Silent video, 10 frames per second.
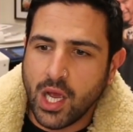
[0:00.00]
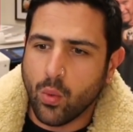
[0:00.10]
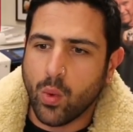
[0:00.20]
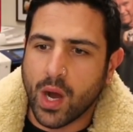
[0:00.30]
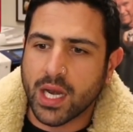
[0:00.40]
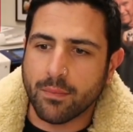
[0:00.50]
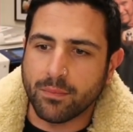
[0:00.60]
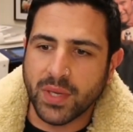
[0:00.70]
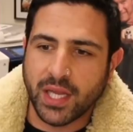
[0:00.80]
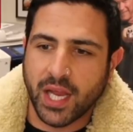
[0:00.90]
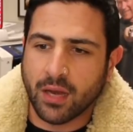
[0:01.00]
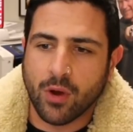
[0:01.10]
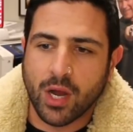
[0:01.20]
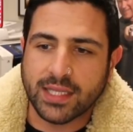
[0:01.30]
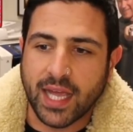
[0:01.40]
1 billion
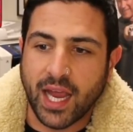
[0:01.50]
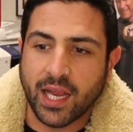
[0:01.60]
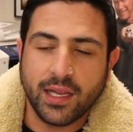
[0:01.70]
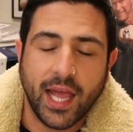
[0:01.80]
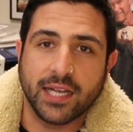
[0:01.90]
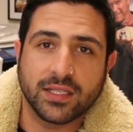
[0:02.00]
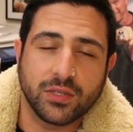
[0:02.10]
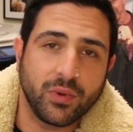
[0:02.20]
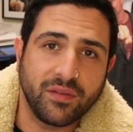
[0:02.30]
right there and to